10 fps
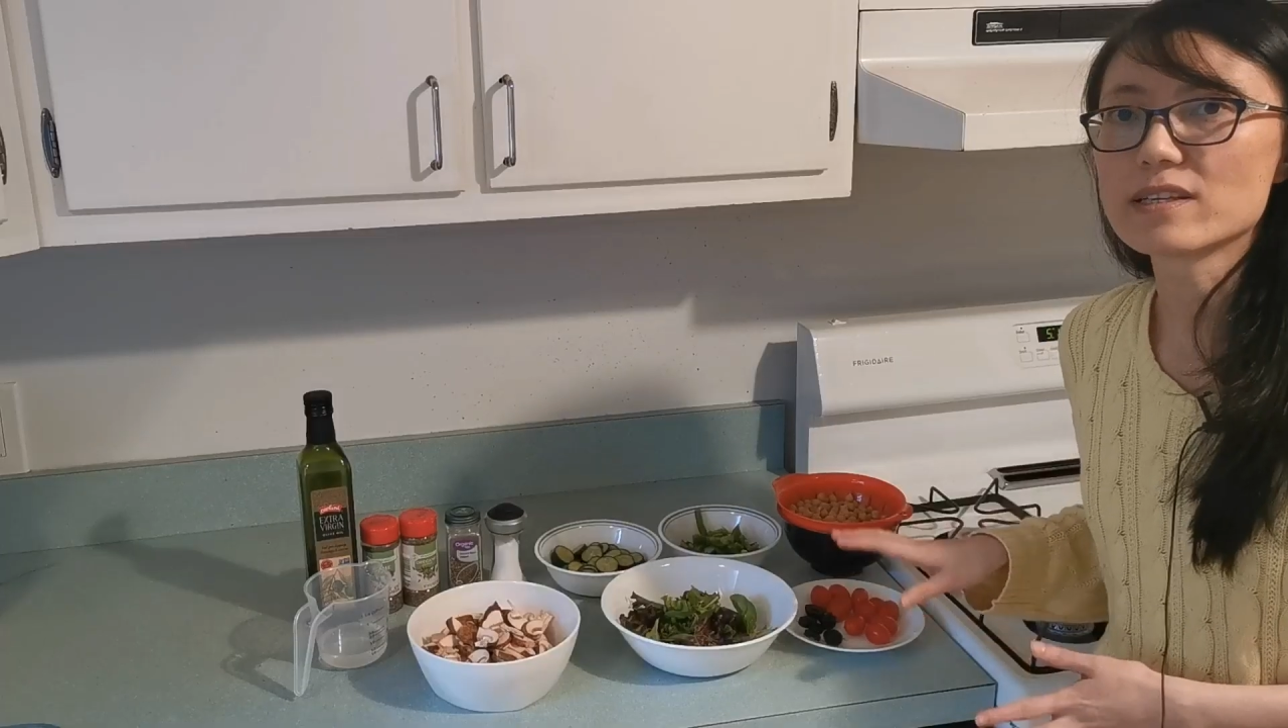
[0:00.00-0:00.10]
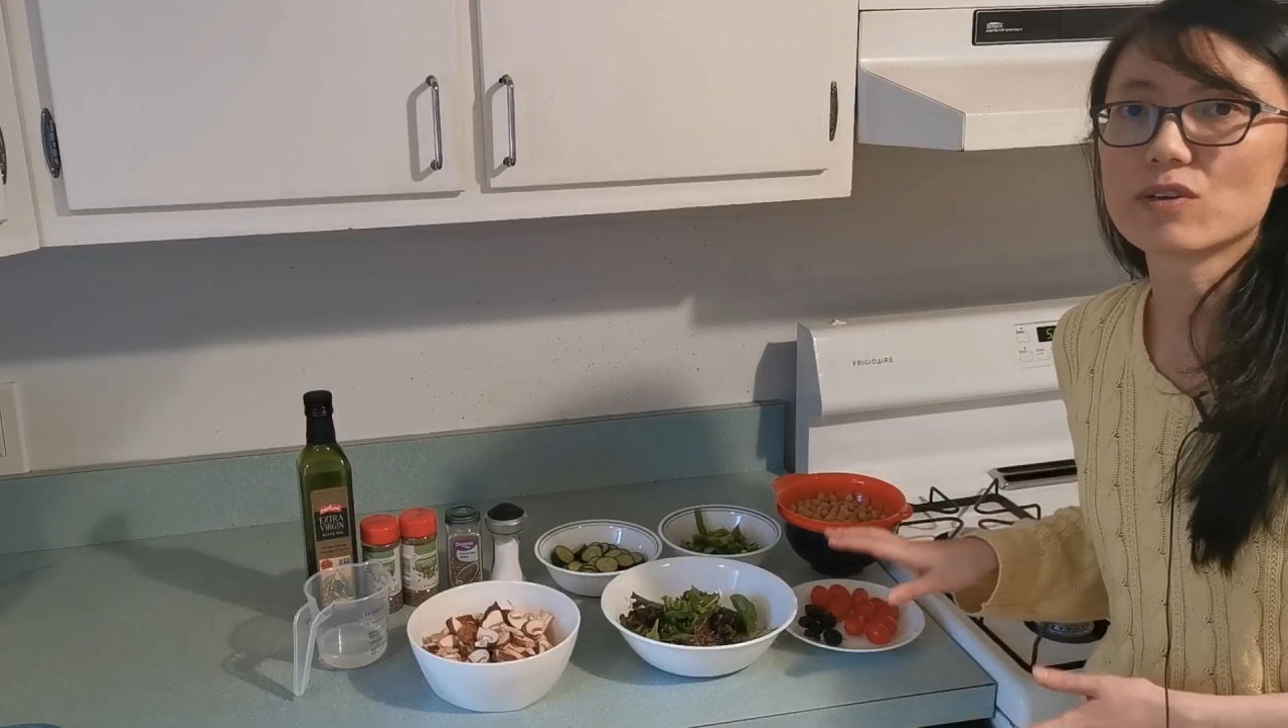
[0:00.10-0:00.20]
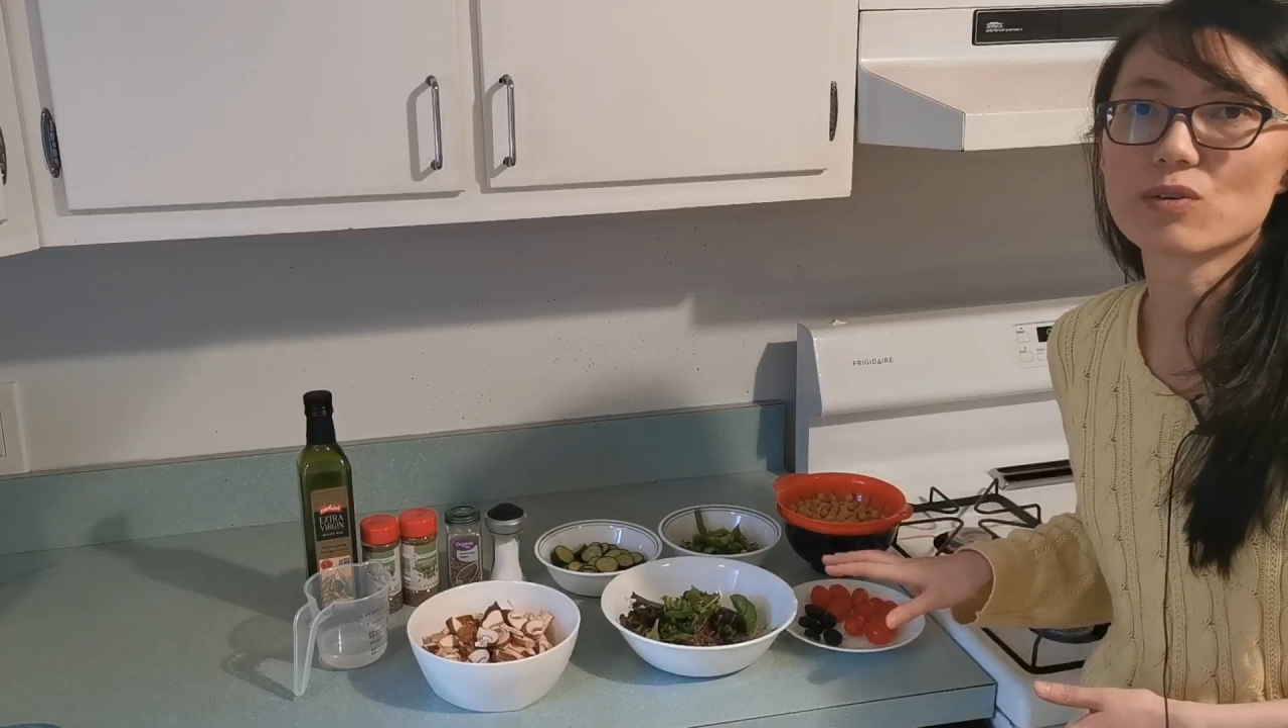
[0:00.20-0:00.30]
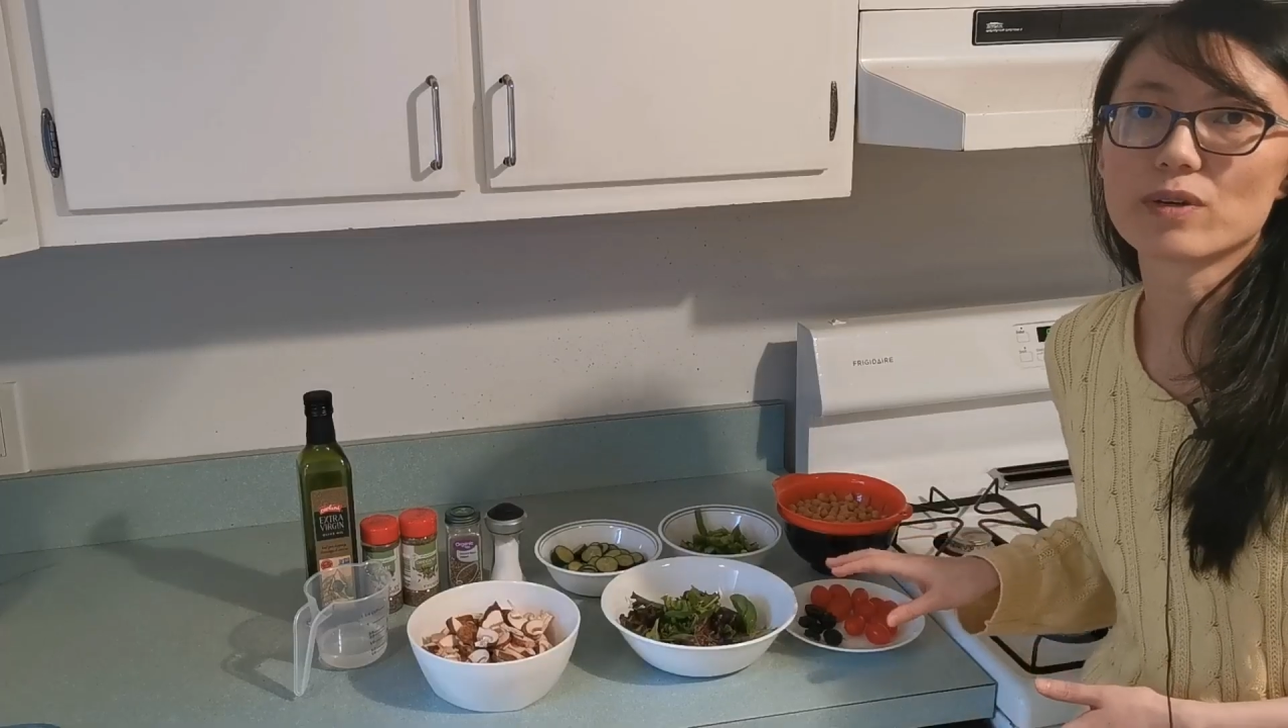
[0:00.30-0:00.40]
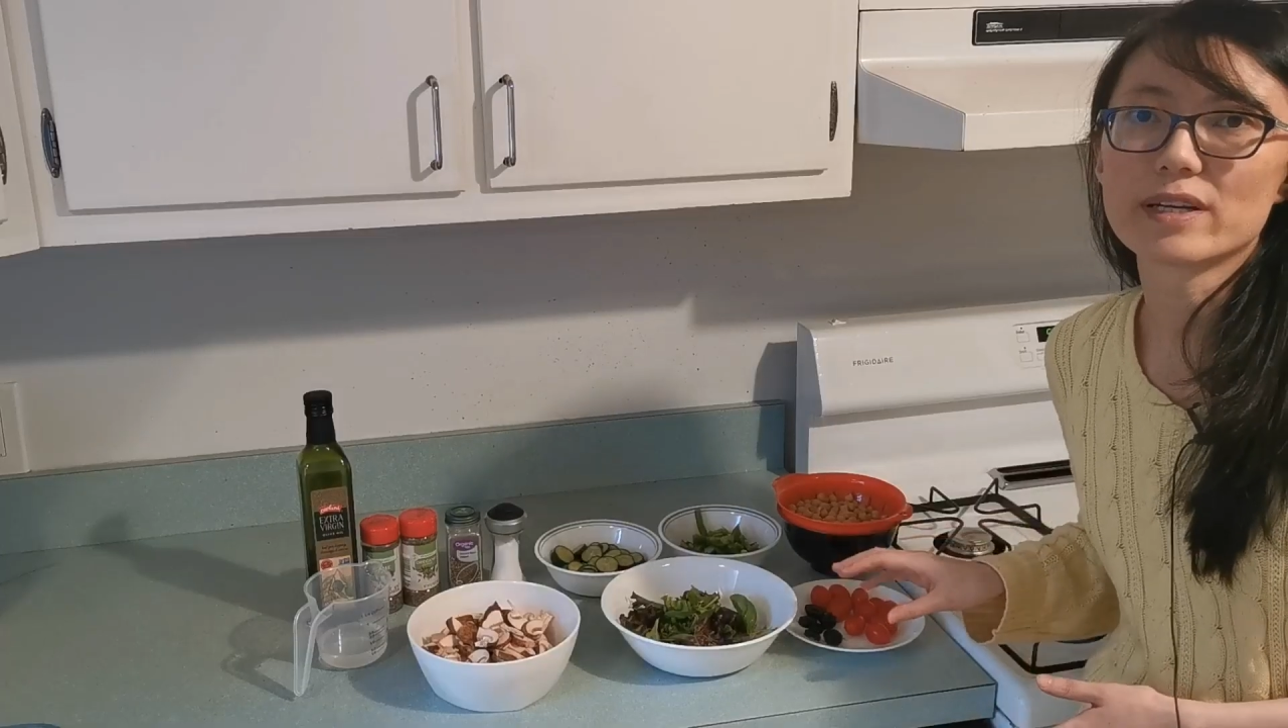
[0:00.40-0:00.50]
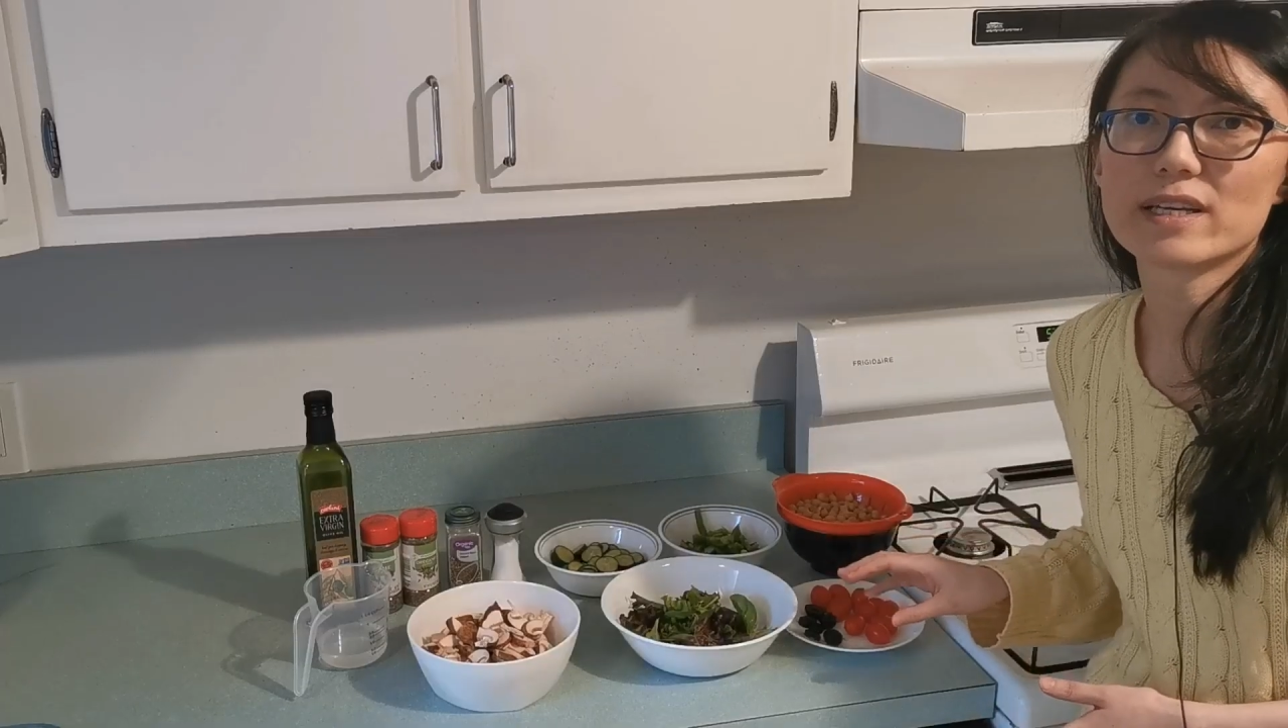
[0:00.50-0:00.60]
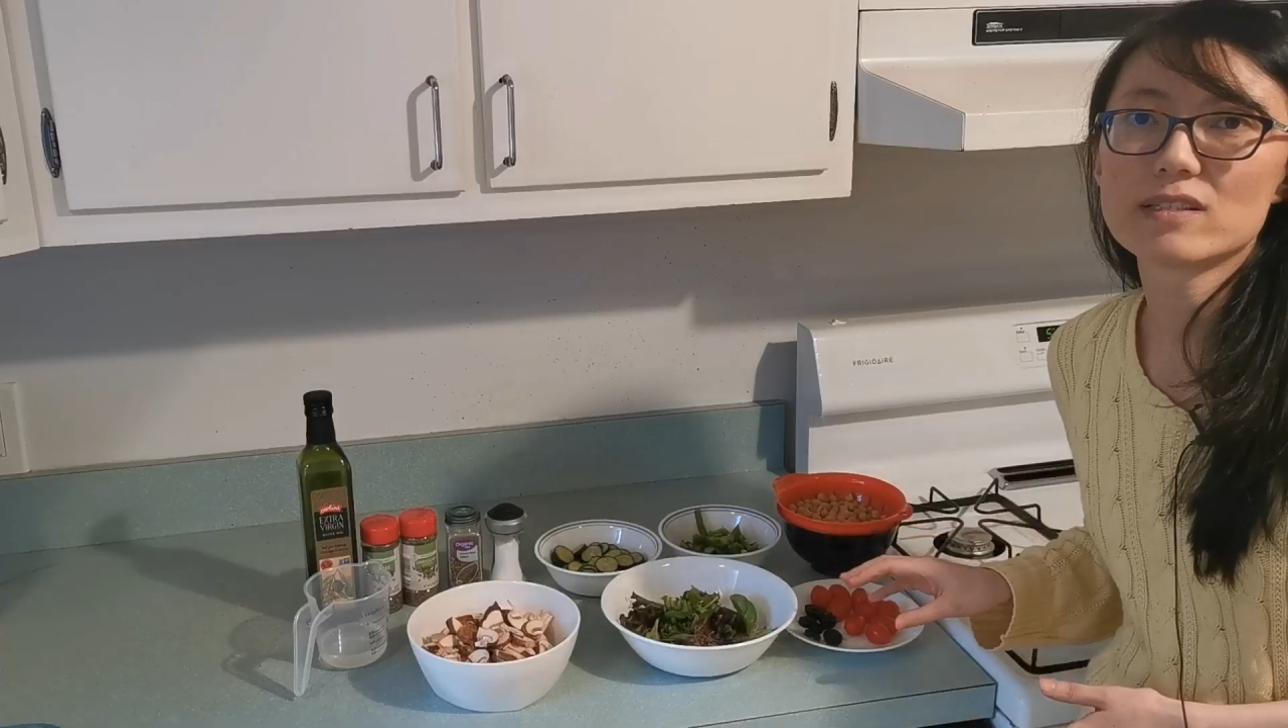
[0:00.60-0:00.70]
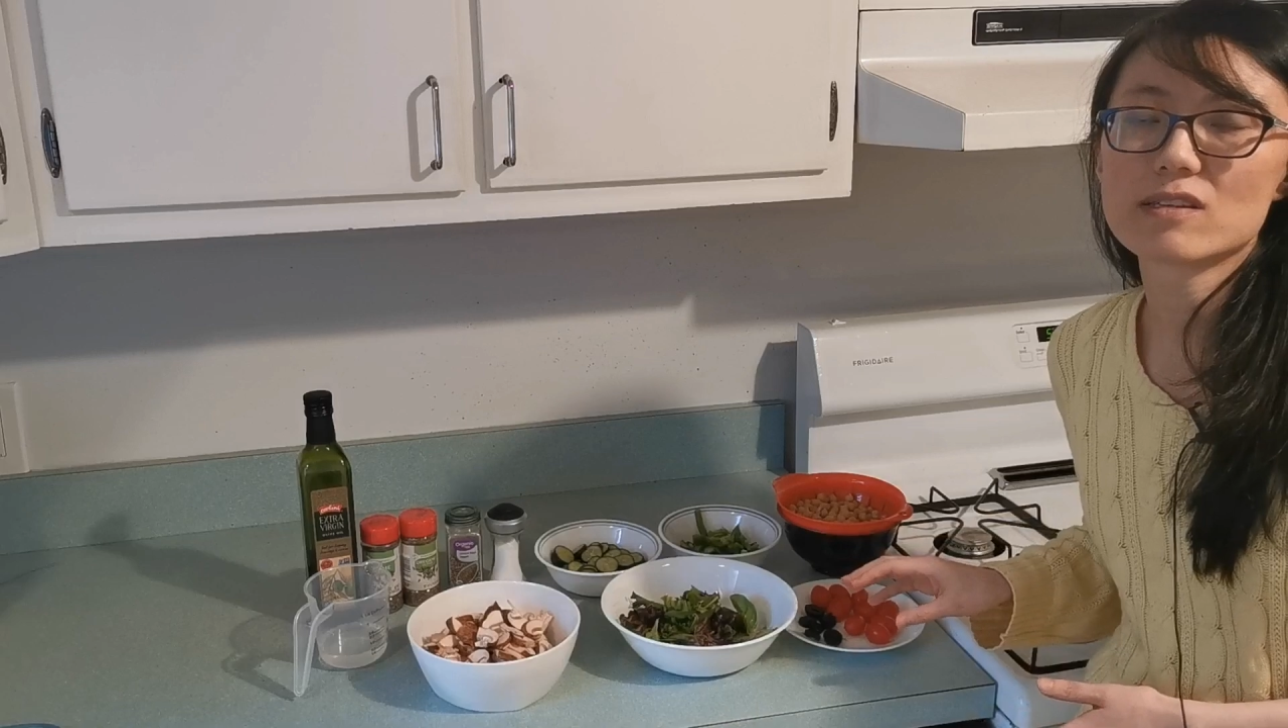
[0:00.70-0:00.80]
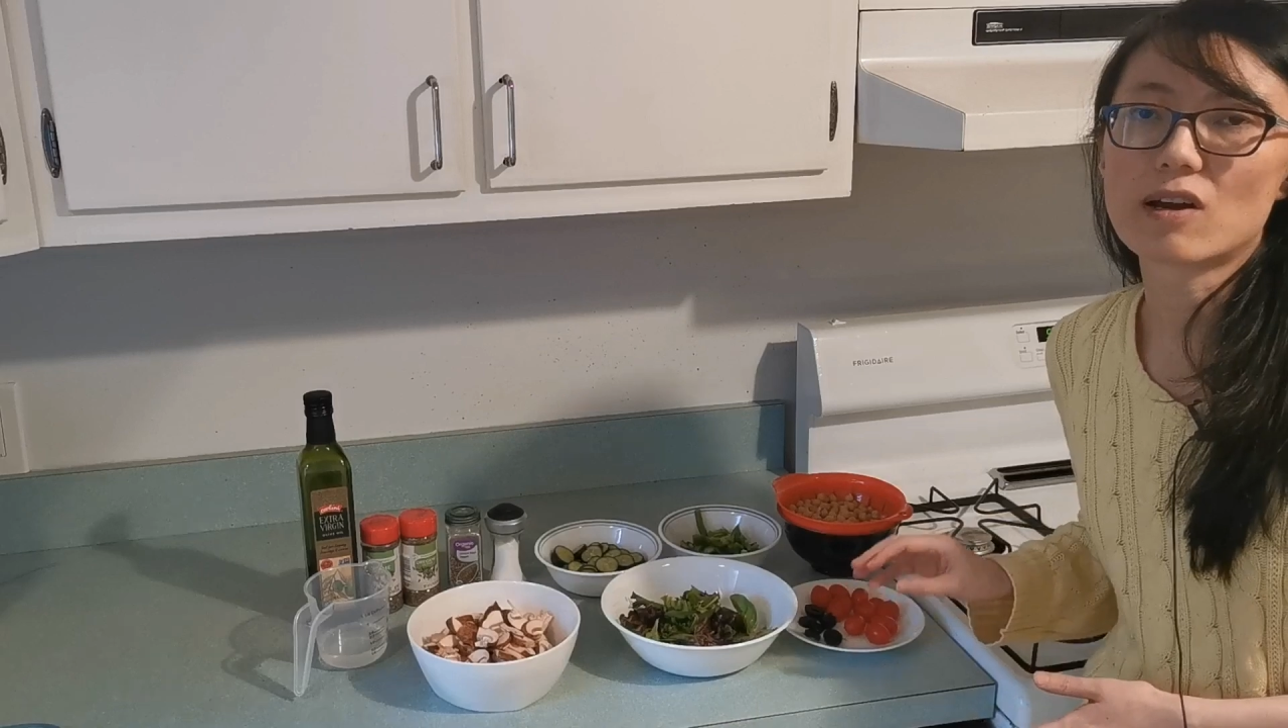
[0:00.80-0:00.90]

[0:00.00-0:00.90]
ingredients